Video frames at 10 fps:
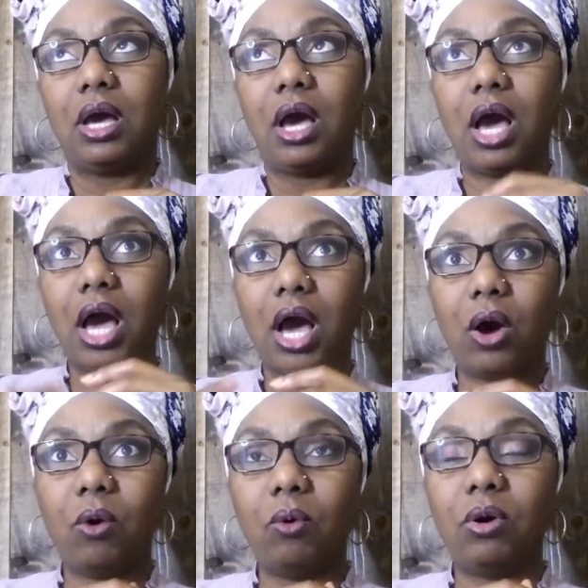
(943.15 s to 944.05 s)

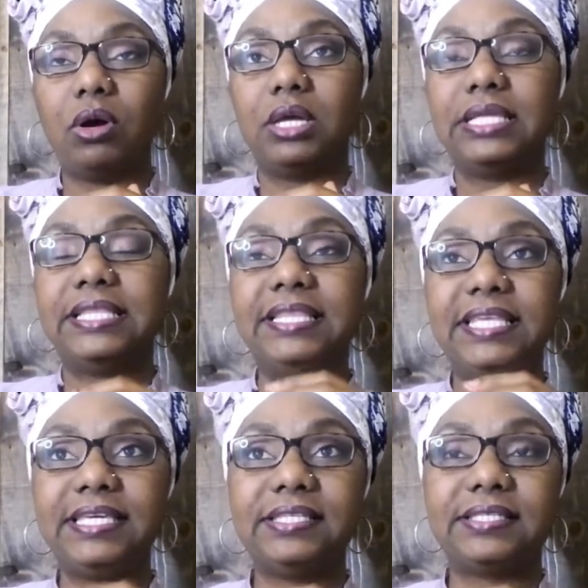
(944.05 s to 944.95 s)
how
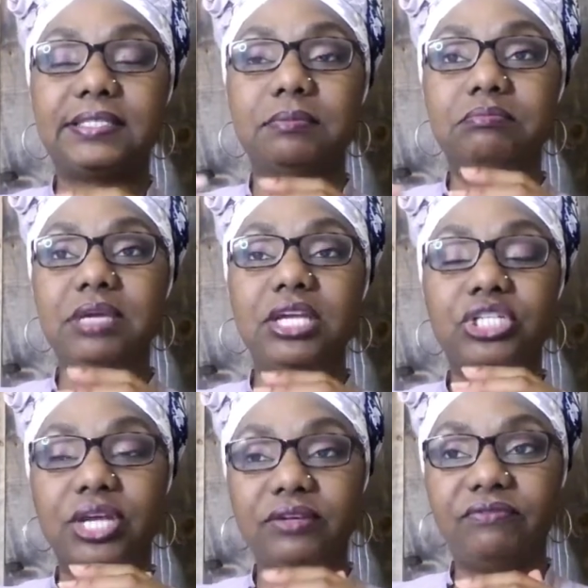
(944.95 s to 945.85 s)
these
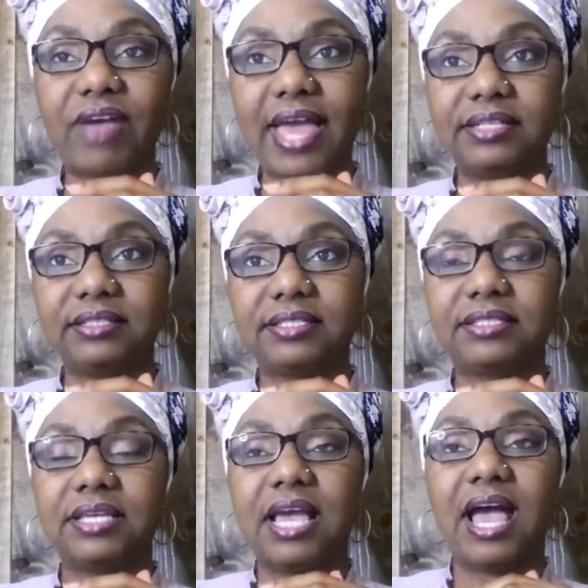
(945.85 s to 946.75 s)
major
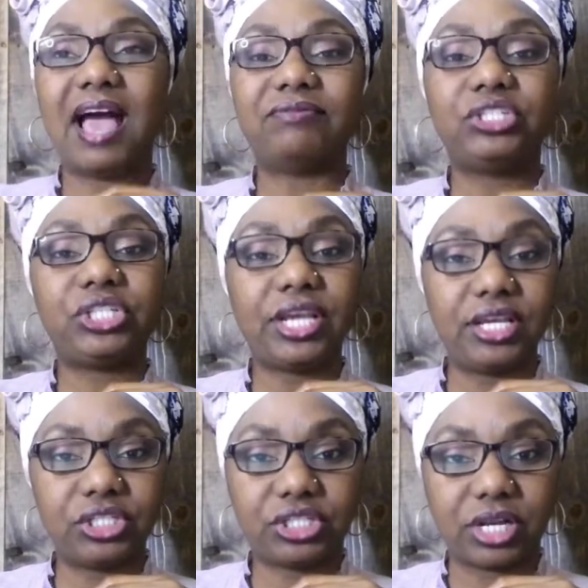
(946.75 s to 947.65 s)
events have
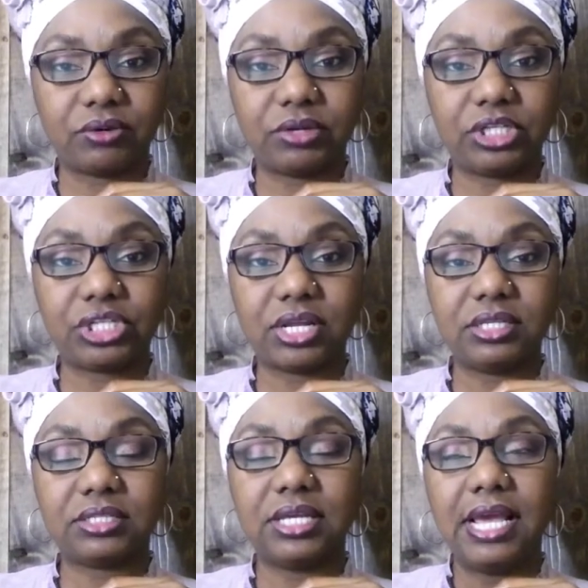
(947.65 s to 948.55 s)
changed
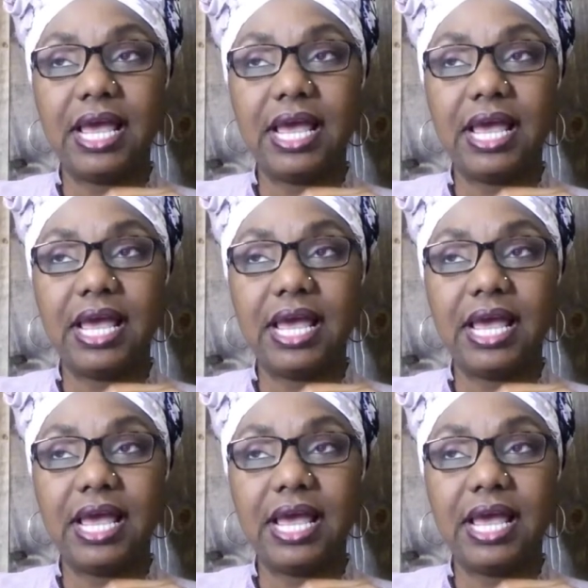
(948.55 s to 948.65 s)
generations,